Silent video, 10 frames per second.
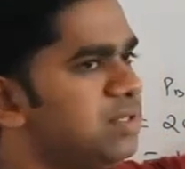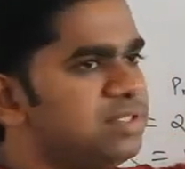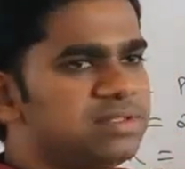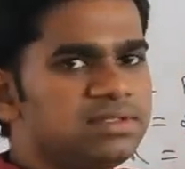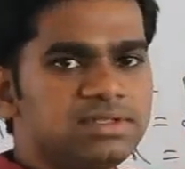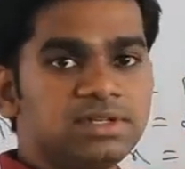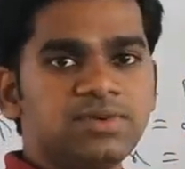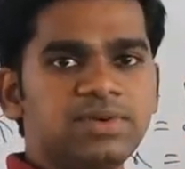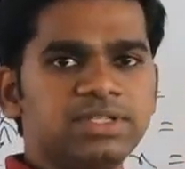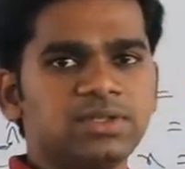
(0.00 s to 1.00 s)
distance,
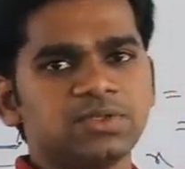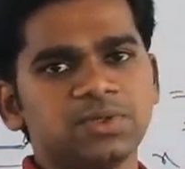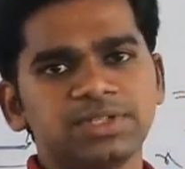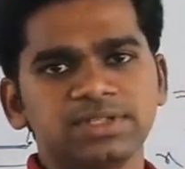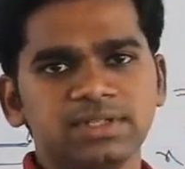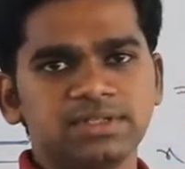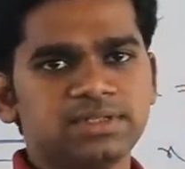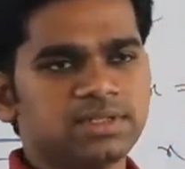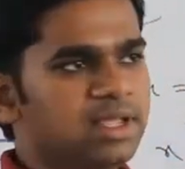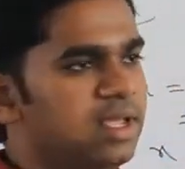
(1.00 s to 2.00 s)
third one is also
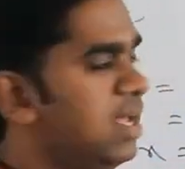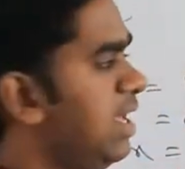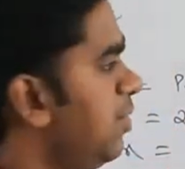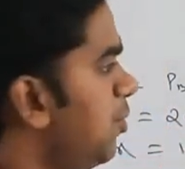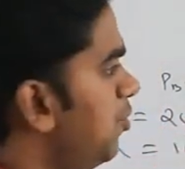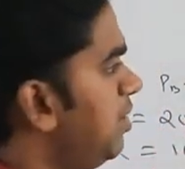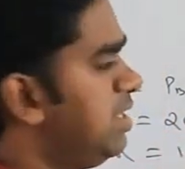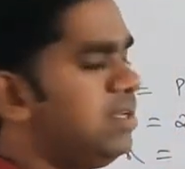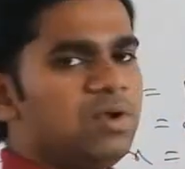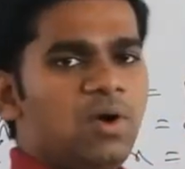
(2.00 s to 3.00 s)
distance.
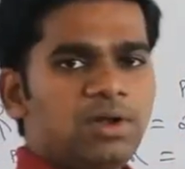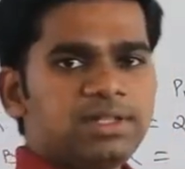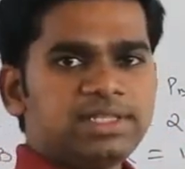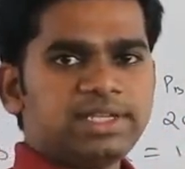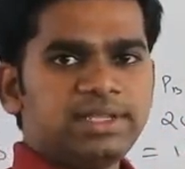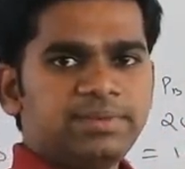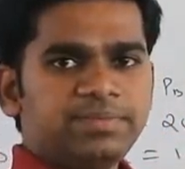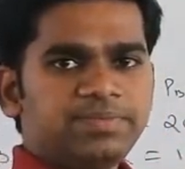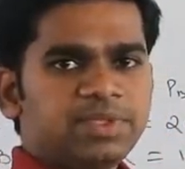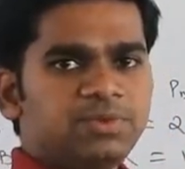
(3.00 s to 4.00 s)
Within all three,
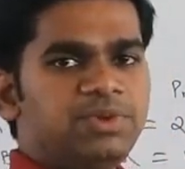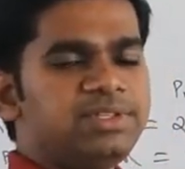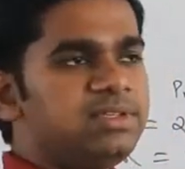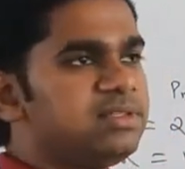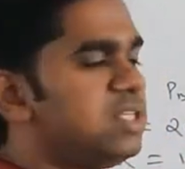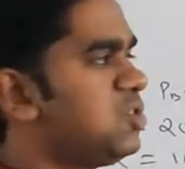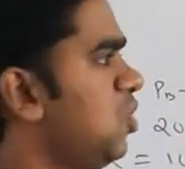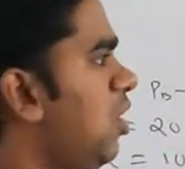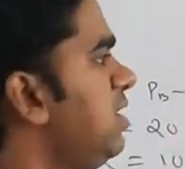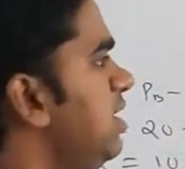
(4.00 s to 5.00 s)
which is the
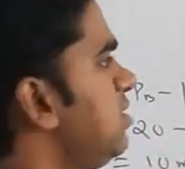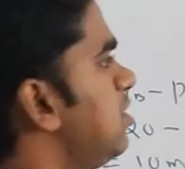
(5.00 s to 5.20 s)
shortest?